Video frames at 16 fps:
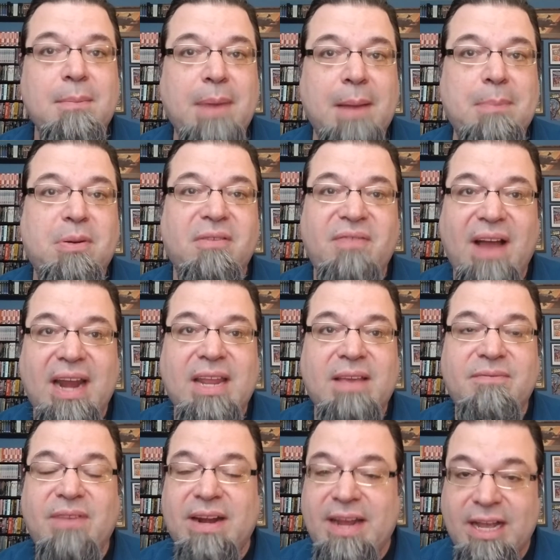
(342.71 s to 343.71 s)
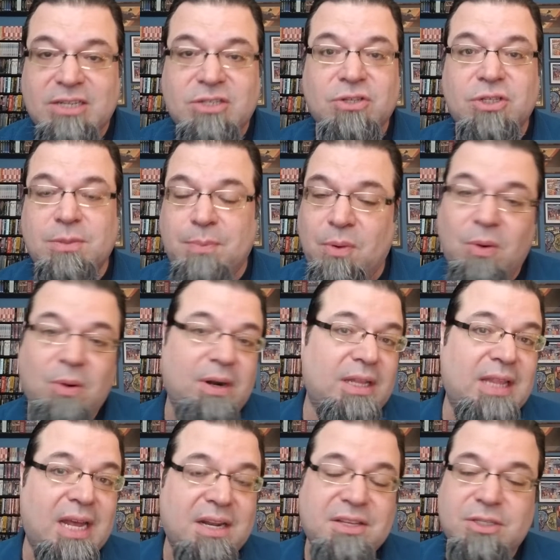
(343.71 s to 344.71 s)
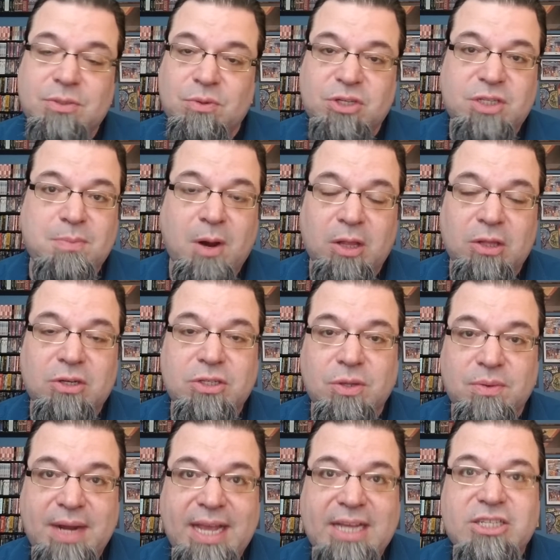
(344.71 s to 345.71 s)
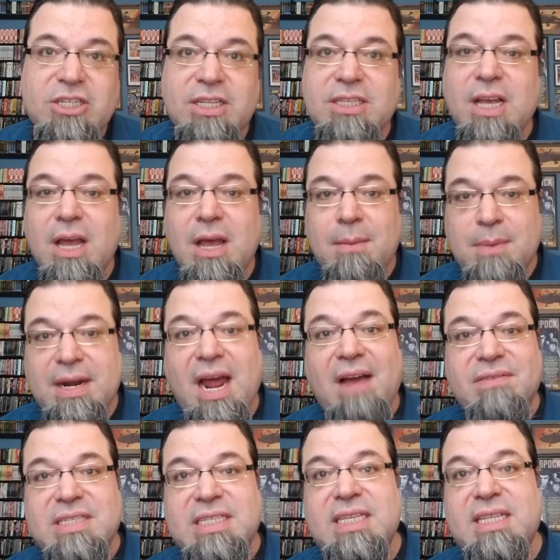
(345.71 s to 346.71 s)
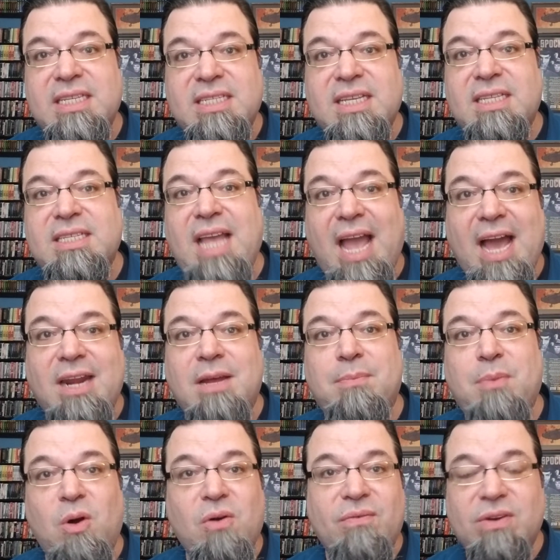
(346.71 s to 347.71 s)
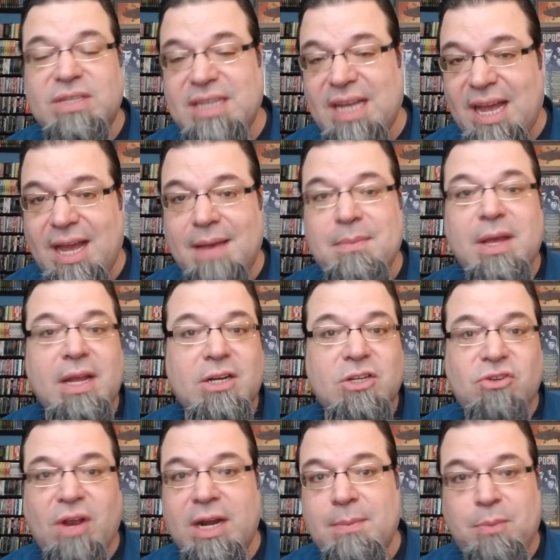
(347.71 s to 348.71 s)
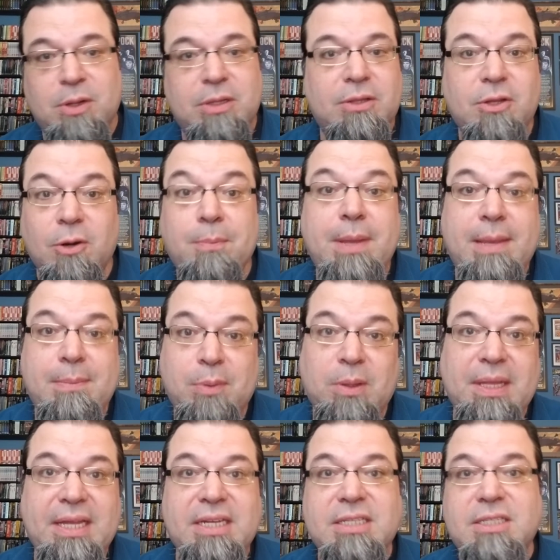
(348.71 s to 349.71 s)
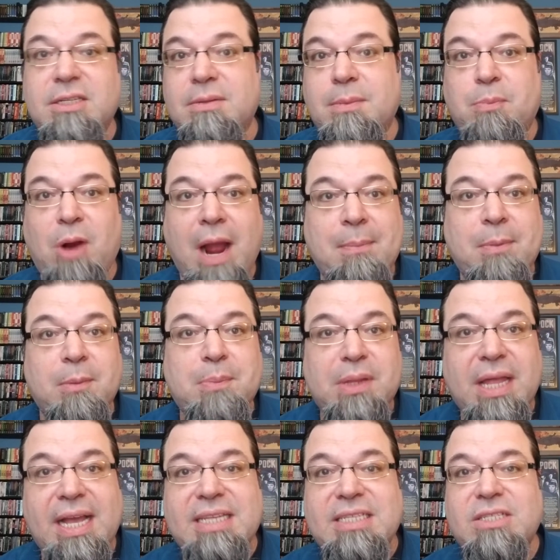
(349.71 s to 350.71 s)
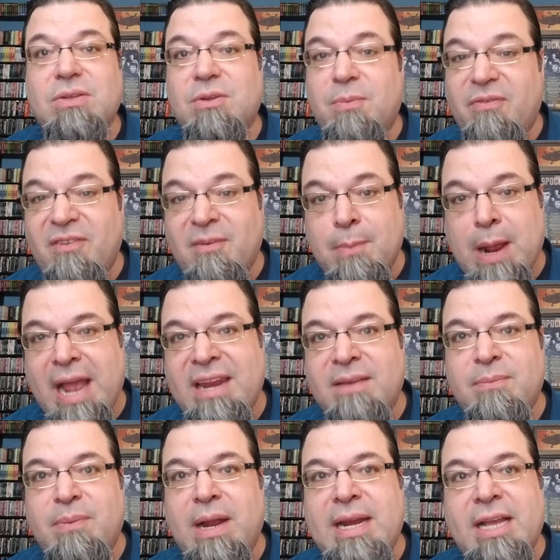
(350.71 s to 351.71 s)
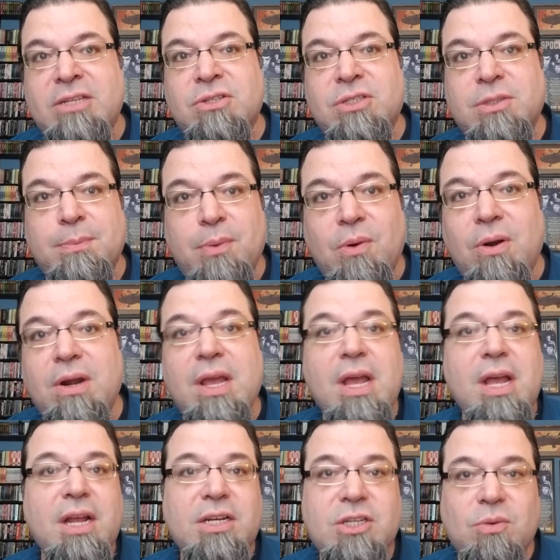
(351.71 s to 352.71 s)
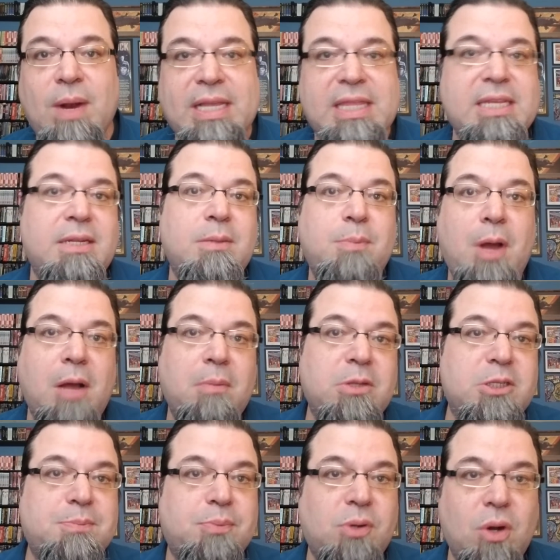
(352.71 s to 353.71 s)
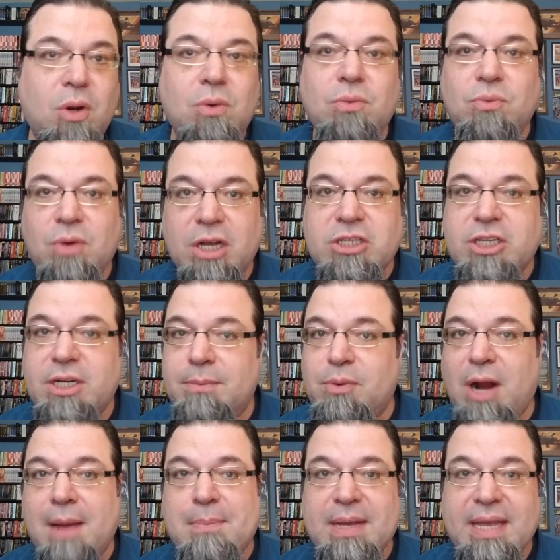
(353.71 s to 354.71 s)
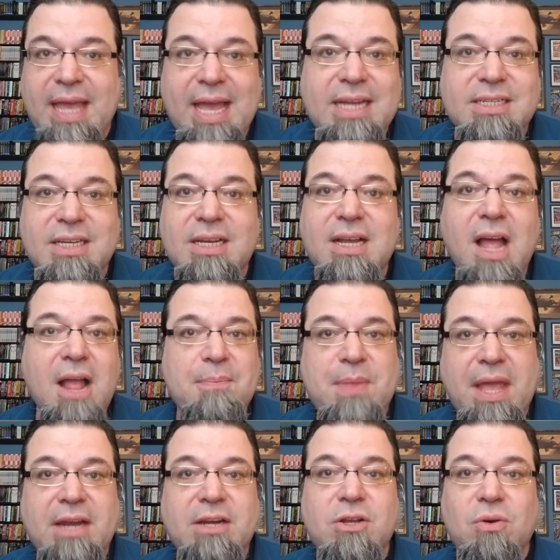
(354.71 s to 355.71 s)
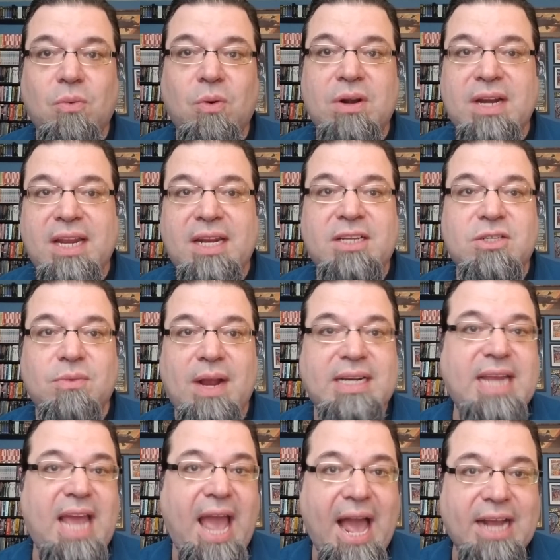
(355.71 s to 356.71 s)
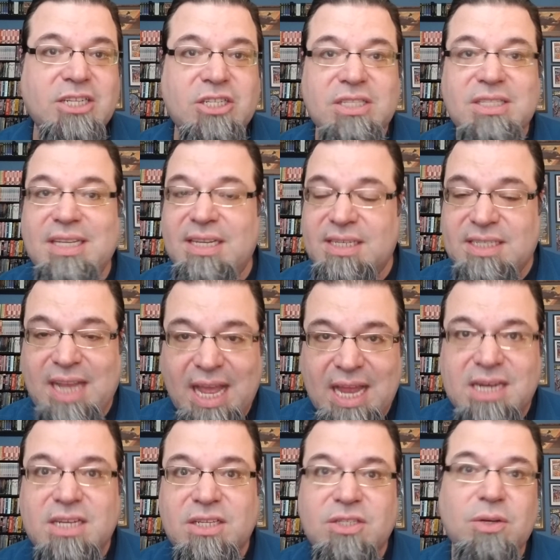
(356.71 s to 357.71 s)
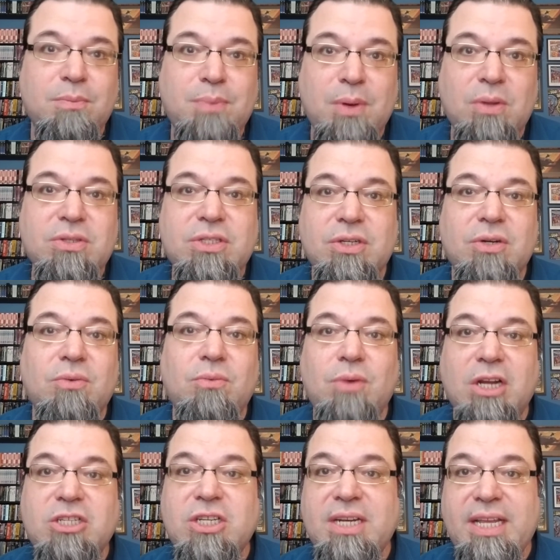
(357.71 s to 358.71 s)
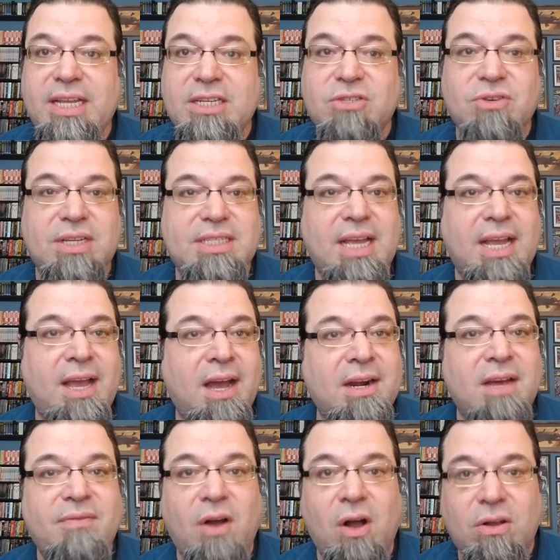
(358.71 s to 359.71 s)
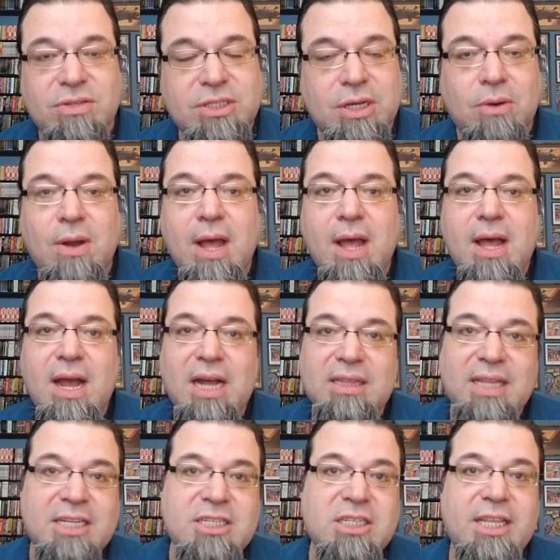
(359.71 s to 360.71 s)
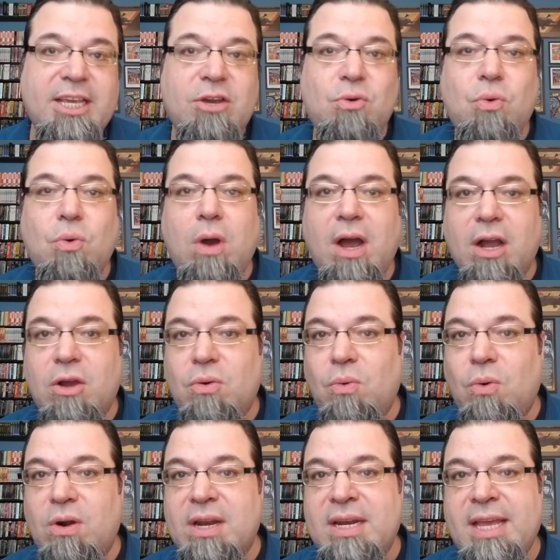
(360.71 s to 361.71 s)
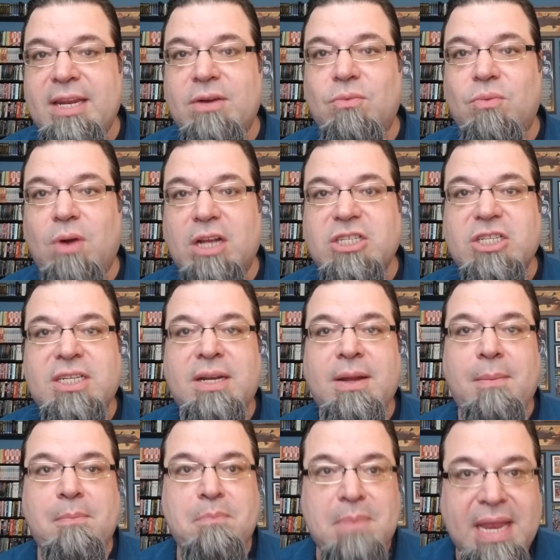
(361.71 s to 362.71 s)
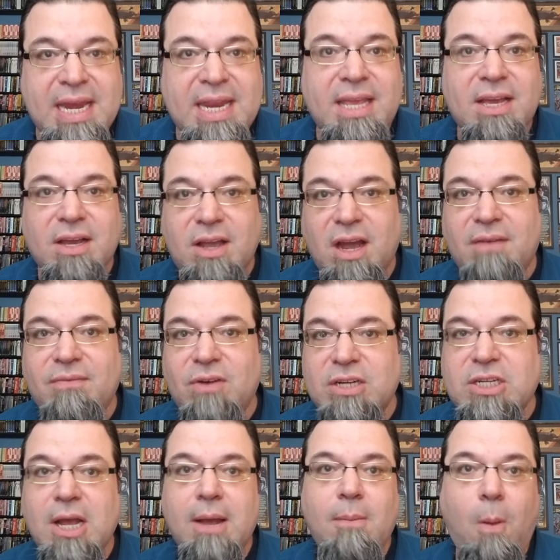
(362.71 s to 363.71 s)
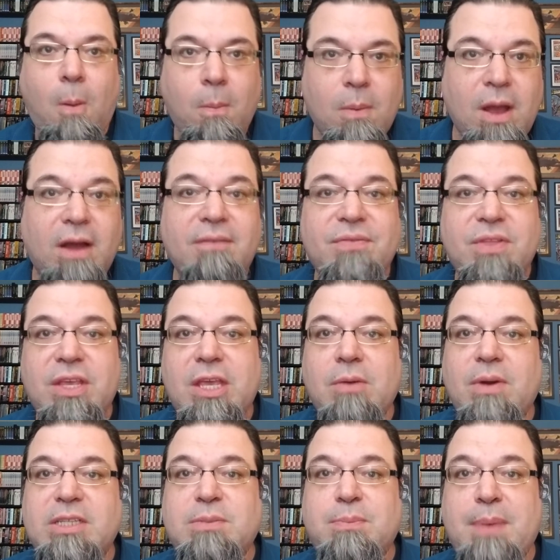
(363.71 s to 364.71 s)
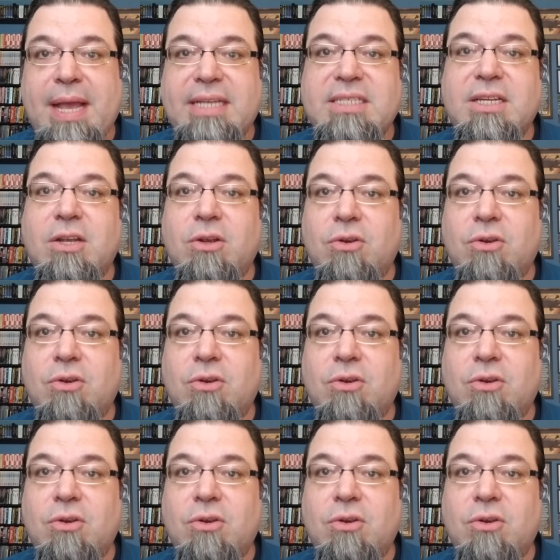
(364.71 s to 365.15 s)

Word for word: by providing financial support. A lot of these were smaller donations, but obviously these things add up over time, trying to put their people into the proper place. So they're providing financial support, directing them to publish pro-Russian propaganda, and coordinating direct actions intended to bolster Russian interests. Ionov also allegedly co uh, coordinated Russian media coverage of the U.S.-based